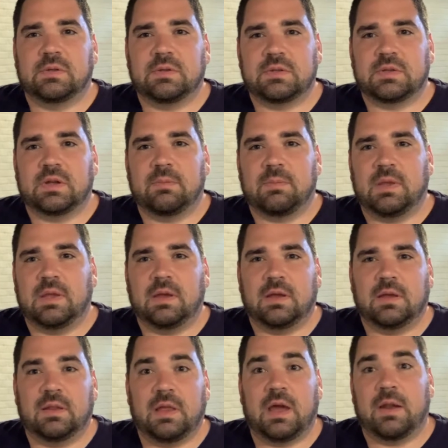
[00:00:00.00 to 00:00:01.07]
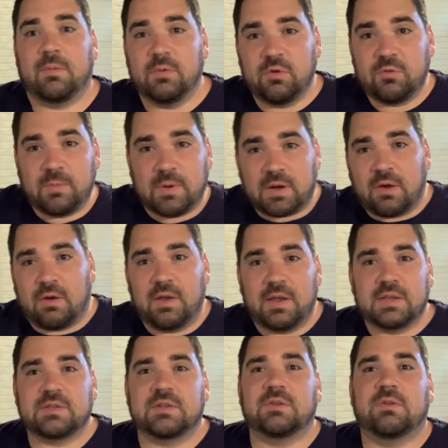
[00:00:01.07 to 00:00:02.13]
there's going to be a lot of movement going
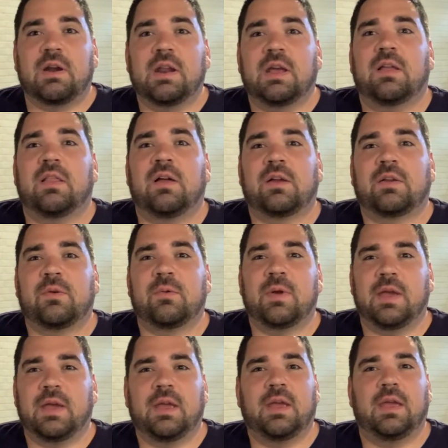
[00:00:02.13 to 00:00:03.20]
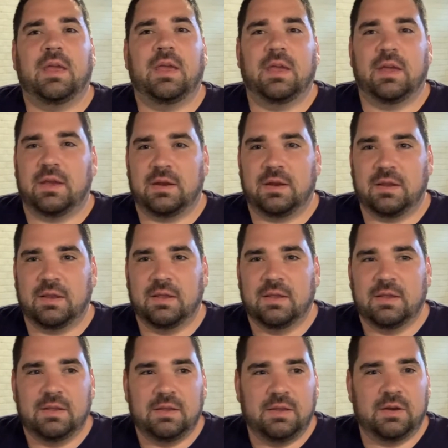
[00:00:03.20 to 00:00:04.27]
as you're running along the way, and
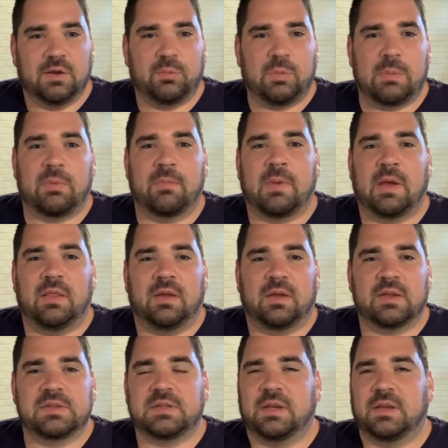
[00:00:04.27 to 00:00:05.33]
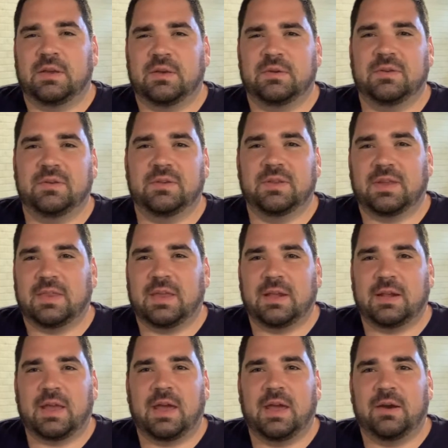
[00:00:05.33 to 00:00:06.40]
people might look at you and go, "Ooh, look at that
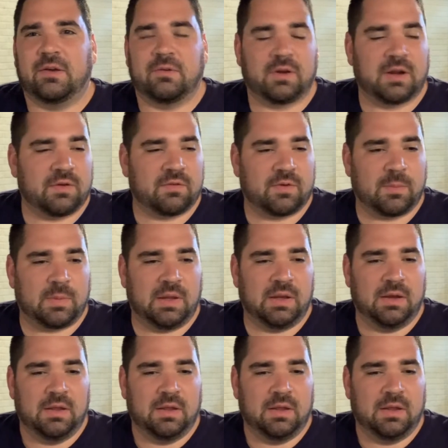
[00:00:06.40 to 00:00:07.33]
guy," or whatever. But